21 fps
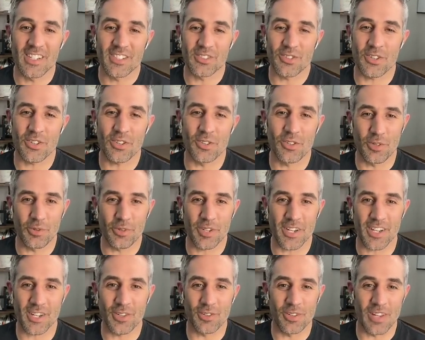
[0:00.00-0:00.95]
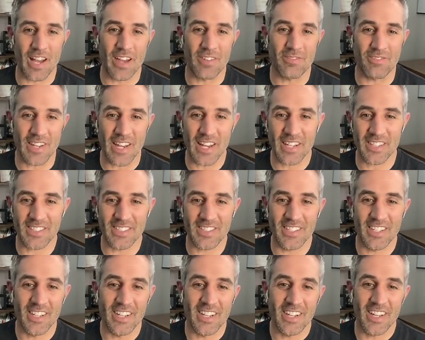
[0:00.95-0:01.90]
so that you know when I go live
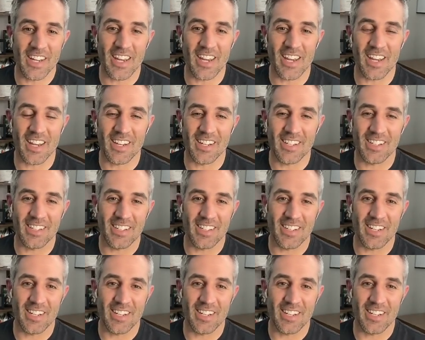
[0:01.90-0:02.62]
next. And